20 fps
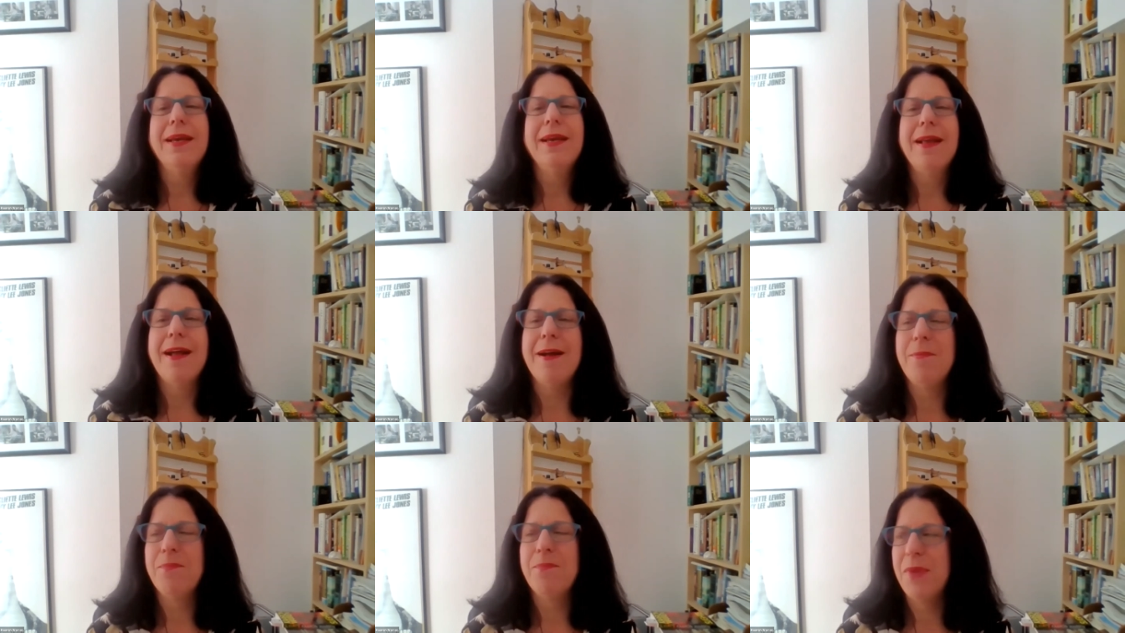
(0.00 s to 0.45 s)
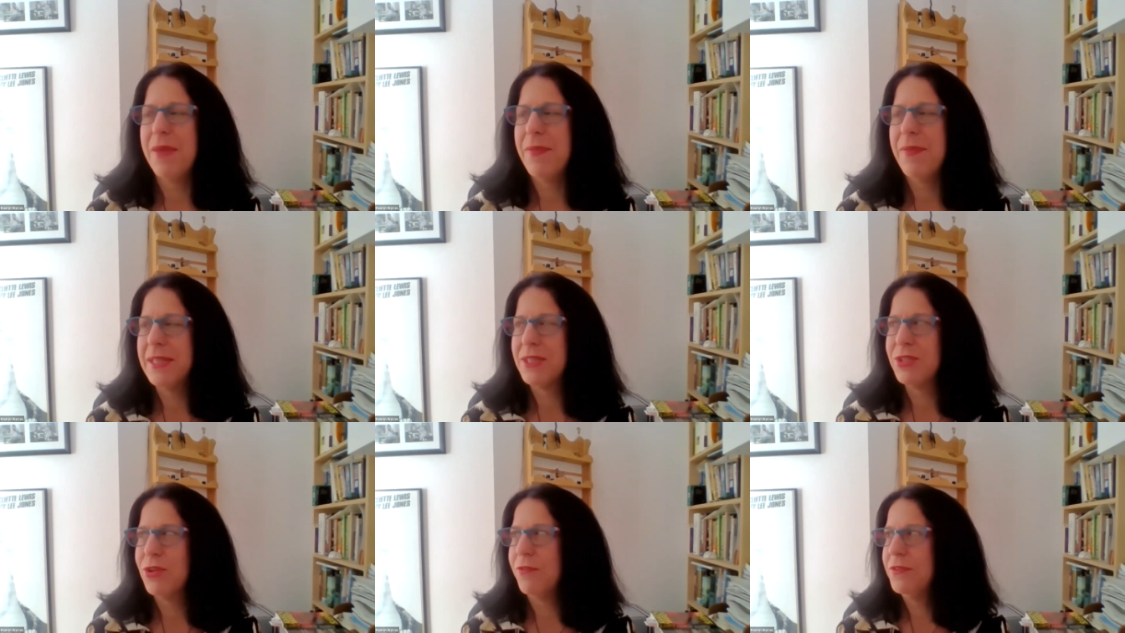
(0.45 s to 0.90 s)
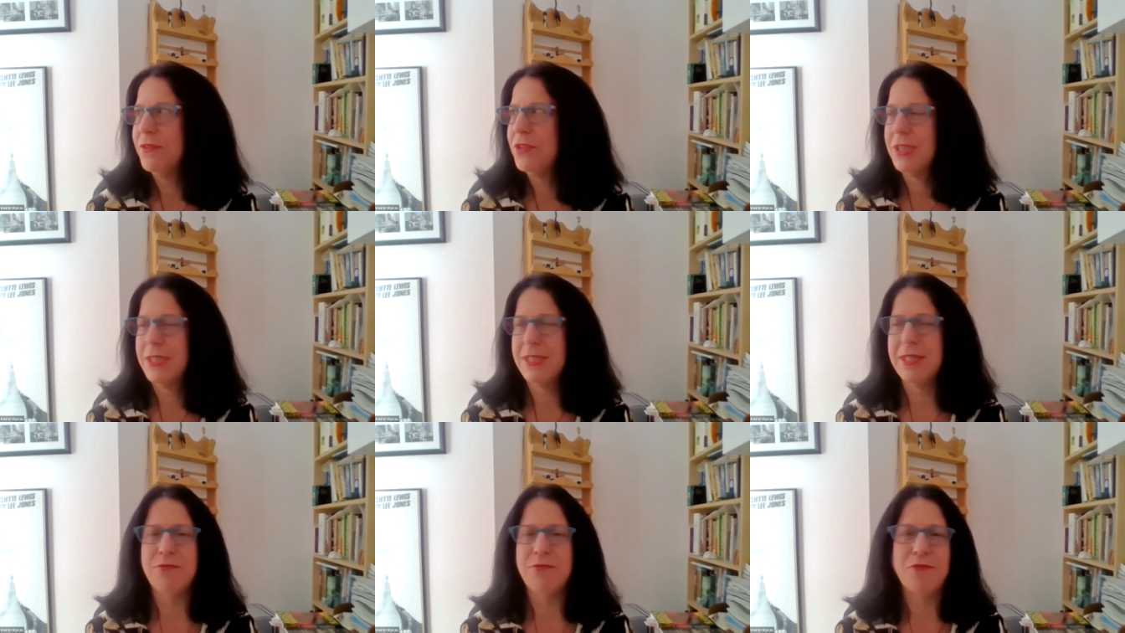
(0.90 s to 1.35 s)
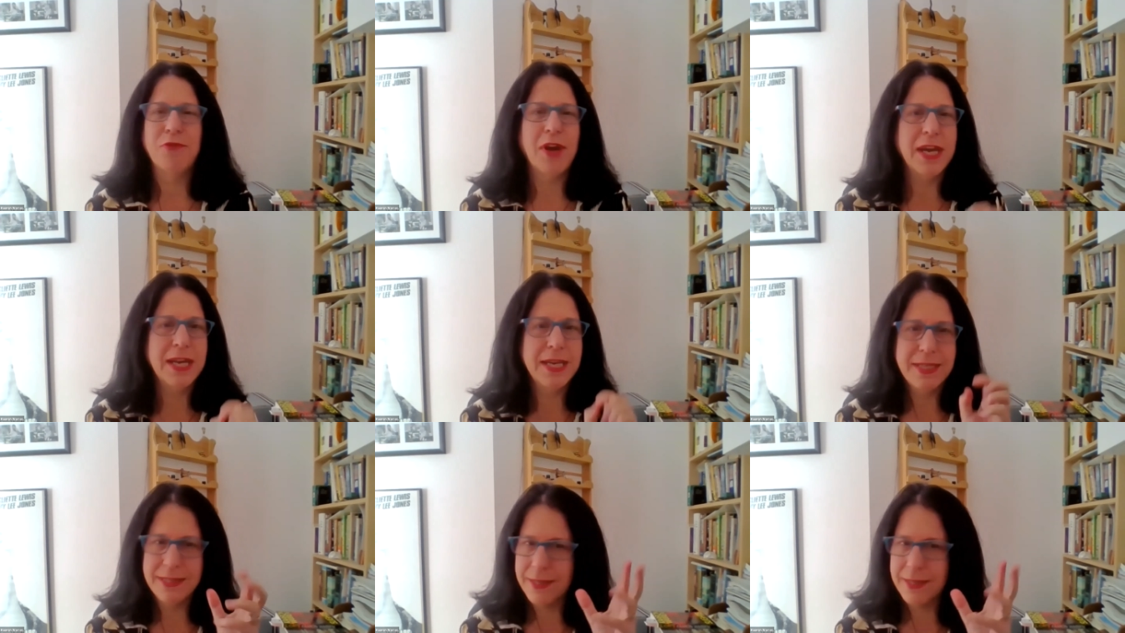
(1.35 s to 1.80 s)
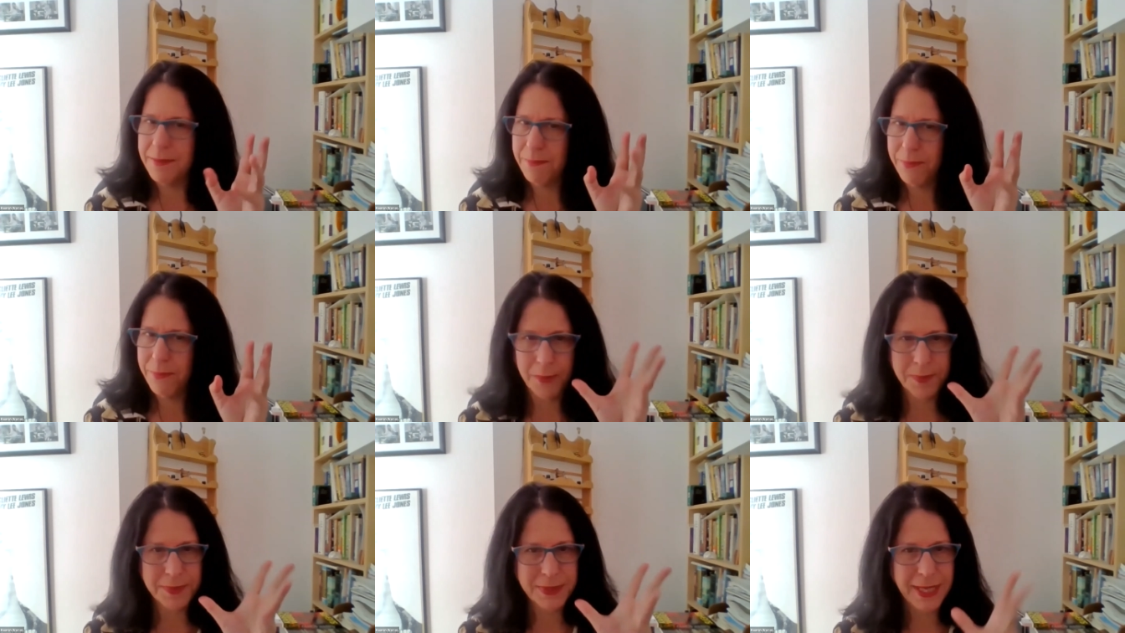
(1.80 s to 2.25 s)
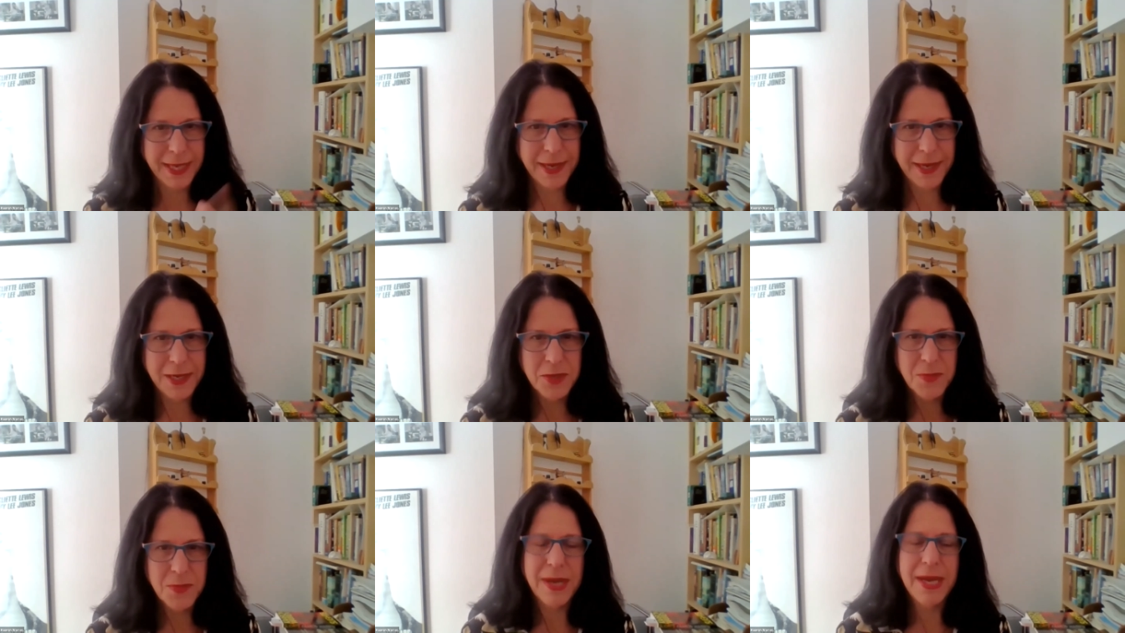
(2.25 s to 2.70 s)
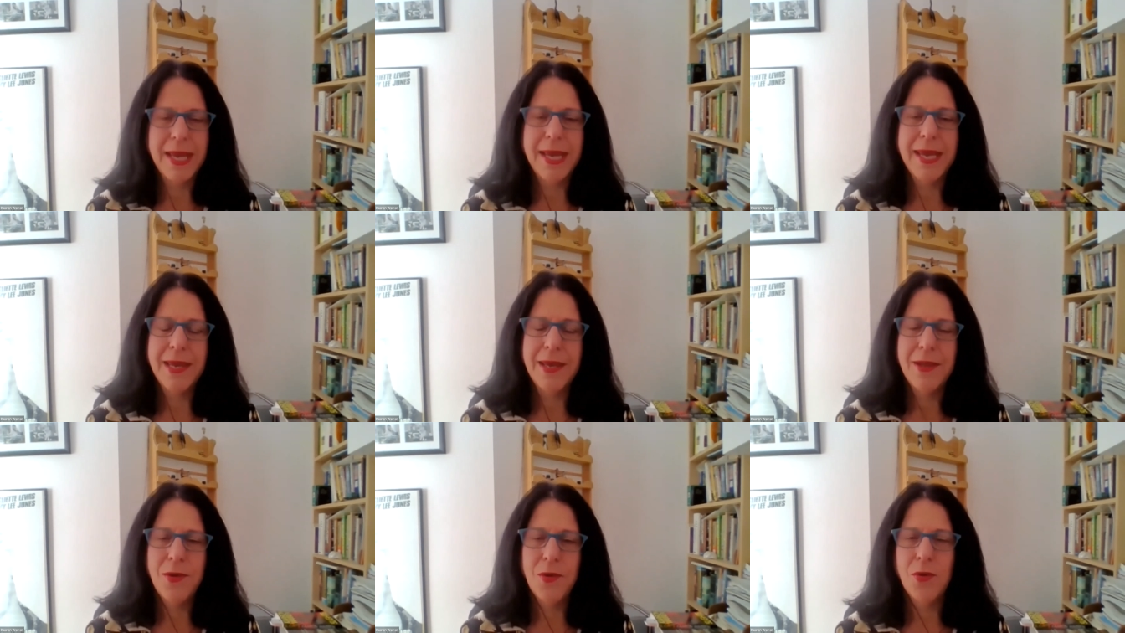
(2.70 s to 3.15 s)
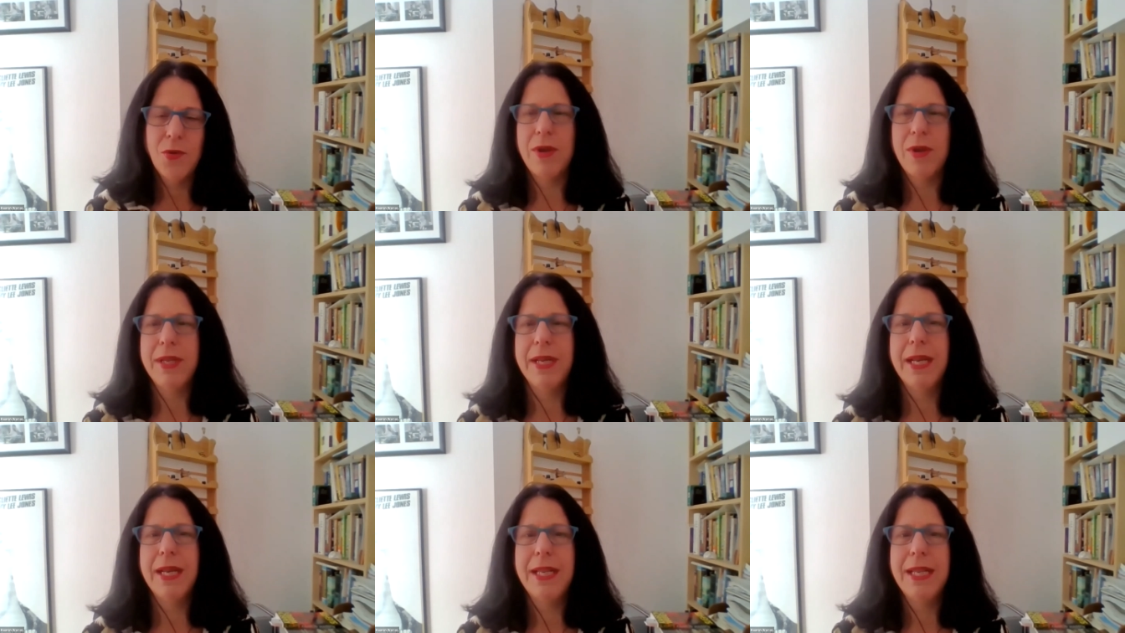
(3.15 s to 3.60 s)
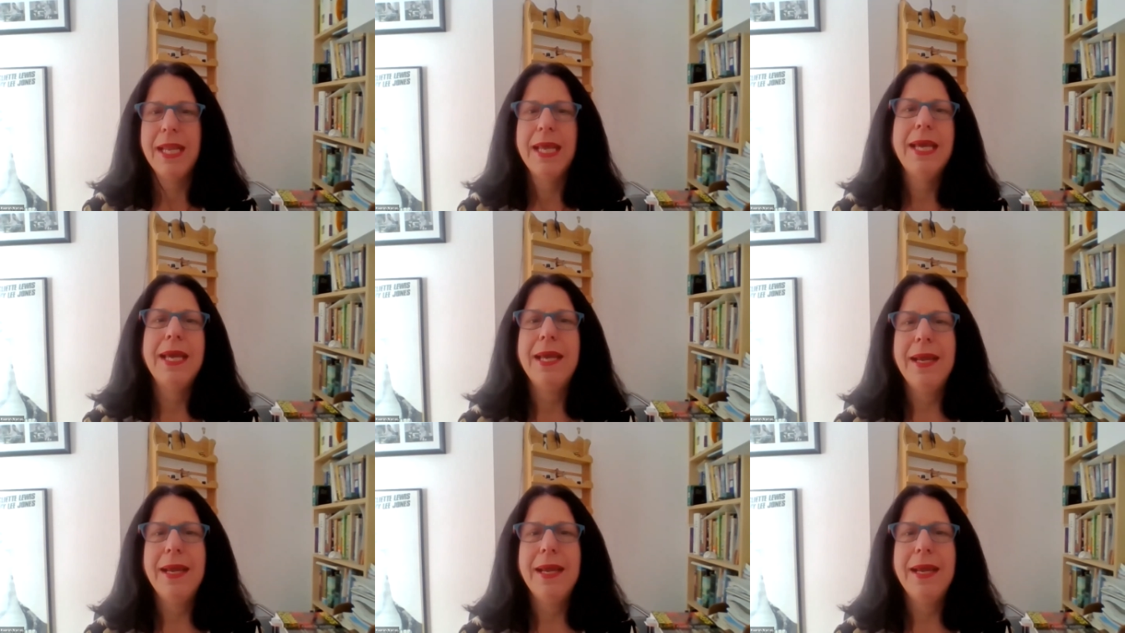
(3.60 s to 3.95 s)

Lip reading: And that's often just a phrase that pops out into my head, or a little